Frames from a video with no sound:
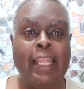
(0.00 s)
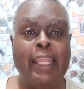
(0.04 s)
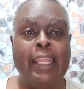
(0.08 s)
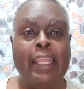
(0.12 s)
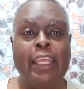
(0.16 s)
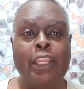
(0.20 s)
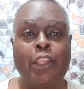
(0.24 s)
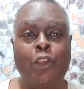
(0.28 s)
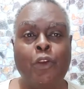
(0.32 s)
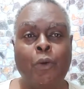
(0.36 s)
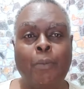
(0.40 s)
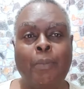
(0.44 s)

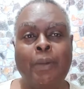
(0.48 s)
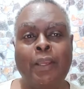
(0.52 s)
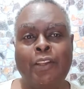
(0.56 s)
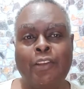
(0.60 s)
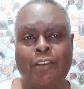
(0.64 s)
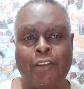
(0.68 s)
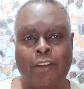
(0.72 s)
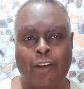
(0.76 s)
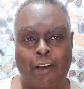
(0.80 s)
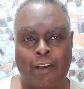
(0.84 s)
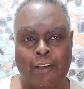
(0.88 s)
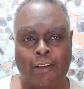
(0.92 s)
then you'll be
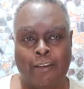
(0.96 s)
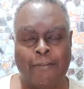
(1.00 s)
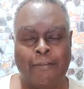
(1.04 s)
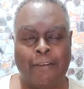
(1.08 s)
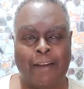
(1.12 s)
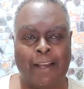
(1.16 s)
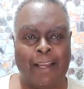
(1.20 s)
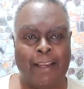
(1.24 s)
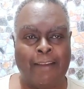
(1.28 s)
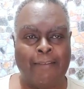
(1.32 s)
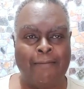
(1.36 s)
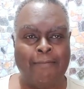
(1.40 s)
charged
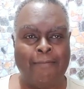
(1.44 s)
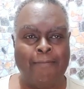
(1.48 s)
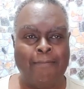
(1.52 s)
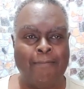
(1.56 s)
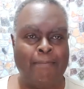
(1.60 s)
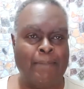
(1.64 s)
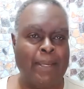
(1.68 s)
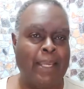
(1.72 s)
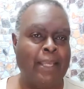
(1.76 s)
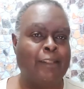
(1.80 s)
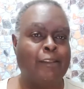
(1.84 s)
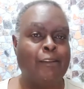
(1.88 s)
5
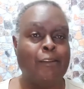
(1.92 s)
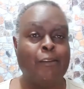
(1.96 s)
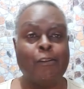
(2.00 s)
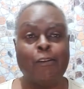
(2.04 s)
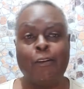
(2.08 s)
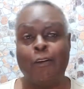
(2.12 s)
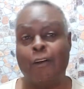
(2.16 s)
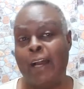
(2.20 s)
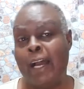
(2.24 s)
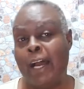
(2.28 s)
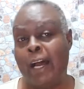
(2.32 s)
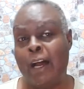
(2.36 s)
pesos
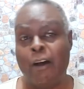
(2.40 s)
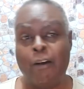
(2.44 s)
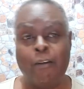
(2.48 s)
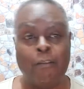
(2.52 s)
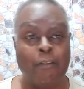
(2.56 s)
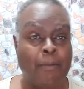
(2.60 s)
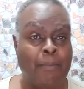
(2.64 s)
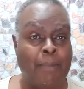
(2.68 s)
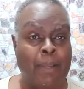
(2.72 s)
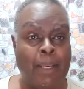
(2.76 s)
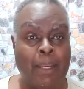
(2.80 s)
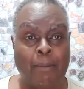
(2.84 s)
or
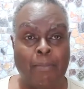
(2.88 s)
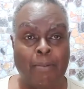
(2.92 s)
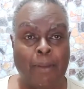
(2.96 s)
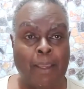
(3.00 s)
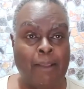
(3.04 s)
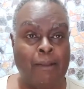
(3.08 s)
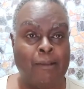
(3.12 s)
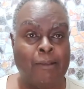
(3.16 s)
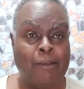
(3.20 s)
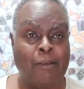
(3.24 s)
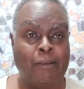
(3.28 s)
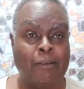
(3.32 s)
however many
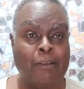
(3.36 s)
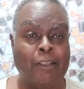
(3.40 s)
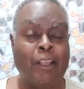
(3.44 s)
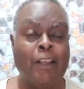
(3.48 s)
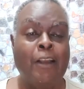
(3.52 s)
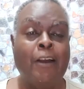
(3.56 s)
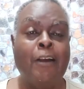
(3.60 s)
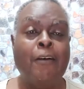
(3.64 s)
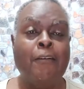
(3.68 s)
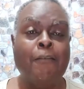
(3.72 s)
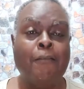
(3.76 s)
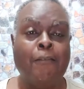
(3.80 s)
pesos
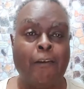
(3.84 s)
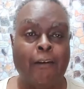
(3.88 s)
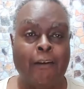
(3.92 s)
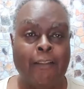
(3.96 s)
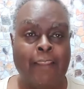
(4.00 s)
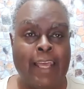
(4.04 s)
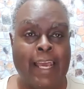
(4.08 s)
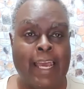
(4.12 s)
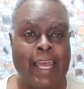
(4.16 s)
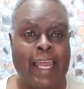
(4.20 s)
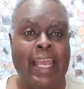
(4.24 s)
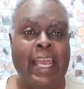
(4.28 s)
for
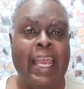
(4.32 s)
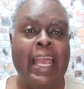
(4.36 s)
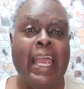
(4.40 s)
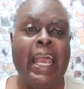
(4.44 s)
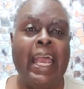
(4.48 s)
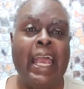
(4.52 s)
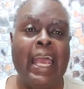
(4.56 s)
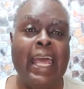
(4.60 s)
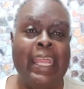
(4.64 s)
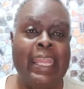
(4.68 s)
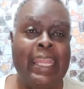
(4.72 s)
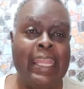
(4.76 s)
that.
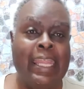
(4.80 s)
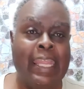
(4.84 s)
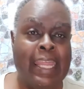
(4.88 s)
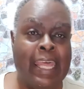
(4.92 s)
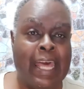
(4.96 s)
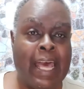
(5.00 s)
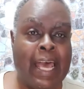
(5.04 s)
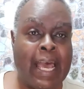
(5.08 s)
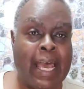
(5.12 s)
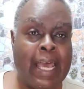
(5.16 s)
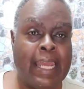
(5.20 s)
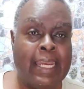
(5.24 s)
And
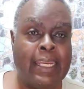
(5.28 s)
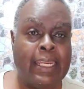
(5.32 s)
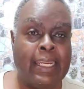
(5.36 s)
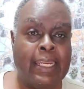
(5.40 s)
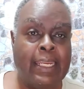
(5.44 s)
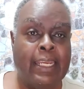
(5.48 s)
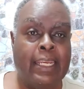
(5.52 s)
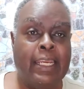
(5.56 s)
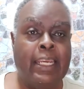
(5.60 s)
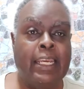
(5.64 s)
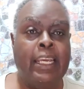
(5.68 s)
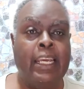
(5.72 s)
that
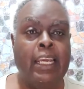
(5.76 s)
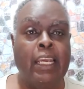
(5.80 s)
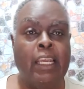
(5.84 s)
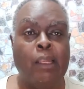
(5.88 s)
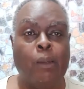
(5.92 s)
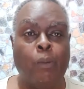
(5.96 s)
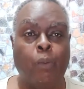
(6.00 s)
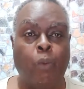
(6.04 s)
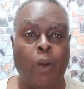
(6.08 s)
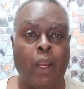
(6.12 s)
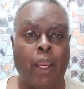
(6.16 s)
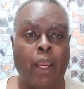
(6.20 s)

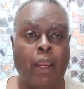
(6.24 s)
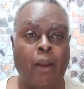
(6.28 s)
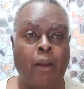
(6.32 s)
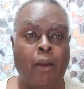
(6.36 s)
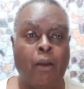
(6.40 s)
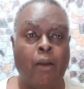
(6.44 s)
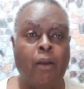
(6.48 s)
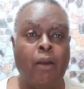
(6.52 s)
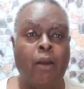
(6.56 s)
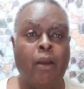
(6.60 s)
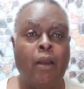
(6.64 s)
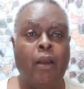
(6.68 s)
is
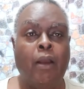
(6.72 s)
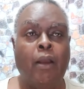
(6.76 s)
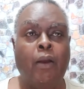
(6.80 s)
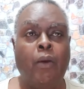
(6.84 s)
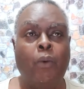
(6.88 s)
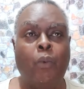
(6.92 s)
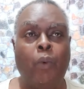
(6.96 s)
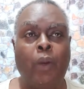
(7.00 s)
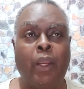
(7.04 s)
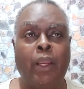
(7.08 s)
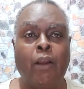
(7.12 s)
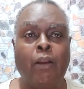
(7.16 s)
where
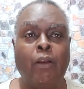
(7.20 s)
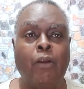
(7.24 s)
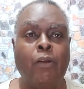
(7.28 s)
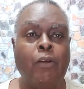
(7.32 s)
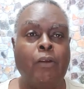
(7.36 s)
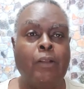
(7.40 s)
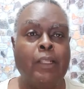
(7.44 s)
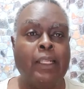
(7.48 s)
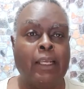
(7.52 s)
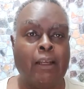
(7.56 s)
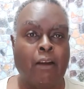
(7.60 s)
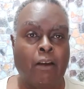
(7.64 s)
we are
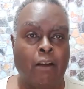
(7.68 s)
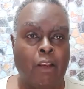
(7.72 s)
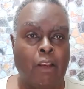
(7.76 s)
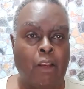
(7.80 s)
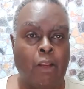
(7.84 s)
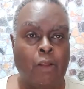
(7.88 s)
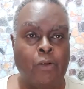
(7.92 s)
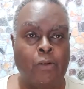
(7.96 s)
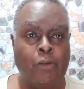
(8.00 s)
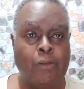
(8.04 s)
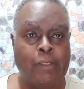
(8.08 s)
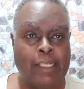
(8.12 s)
losing our
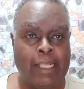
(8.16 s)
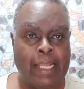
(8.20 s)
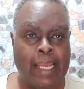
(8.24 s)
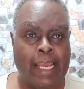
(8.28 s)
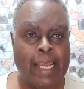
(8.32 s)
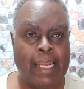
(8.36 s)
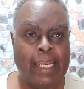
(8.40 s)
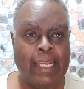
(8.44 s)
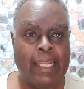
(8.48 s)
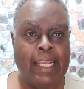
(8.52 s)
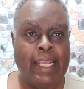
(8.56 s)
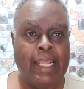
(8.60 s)
loads
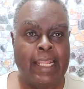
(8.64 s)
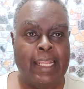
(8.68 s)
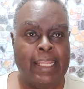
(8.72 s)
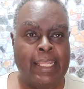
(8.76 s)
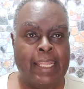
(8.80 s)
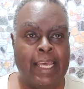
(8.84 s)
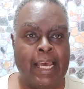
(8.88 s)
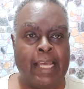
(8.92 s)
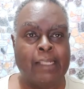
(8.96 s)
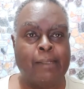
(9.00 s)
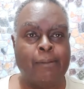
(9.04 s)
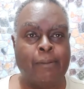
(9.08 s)
at.
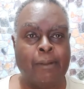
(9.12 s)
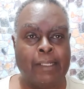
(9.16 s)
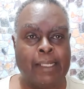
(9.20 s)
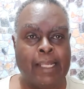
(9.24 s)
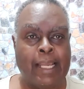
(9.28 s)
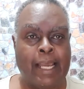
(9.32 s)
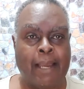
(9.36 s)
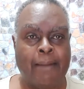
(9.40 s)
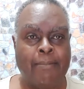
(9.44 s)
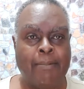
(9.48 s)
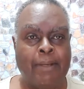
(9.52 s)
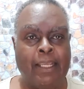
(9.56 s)
That's what's
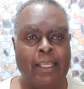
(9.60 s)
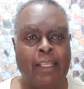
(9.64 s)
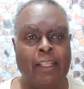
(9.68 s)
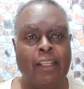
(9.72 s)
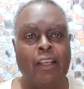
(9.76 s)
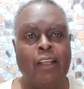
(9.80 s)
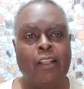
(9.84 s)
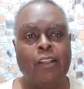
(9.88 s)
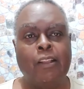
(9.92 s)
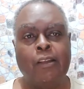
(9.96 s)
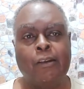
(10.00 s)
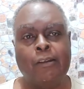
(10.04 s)
happening.
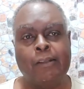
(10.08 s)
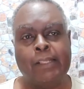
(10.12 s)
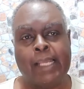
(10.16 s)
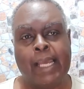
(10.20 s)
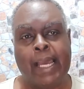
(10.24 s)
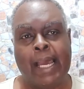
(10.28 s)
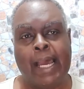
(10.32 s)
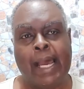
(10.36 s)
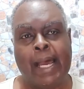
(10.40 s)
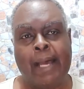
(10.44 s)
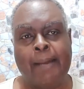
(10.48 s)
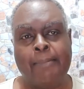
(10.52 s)
Those
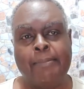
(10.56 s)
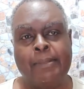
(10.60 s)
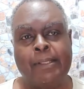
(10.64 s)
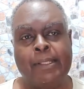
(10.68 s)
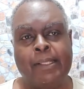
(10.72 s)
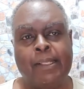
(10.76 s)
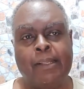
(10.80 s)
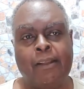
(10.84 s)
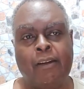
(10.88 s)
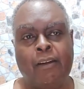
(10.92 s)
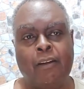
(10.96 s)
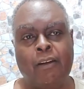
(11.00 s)

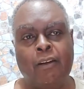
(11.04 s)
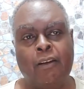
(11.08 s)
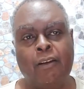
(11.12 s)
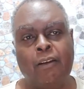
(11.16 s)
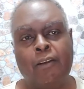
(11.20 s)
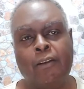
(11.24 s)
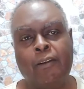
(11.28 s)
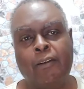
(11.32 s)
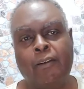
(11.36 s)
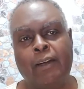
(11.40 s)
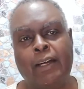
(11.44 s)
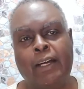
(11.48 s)
apps
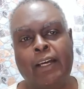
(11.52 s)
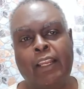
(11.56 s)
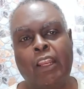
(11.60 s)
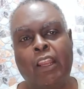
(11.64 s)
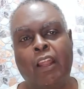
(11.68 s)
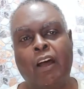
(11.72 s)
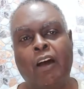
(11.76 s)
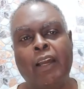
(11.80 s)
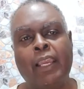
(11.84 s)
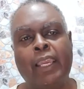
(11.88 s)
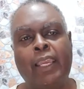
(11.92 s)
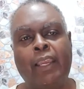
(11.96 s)
are
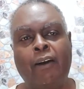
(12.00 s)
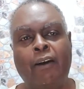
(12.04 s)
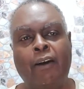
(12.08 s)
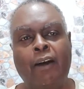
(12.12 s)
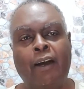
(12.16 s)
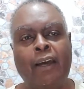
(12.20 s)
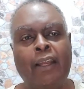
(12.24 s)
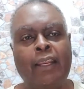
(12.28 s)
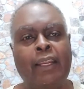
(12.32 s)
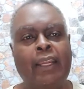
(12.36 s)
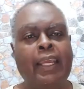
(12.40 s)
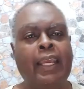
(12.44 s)
logging
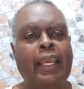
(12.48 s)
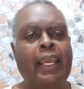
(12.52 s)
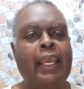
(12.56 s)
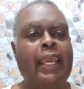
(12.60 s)
on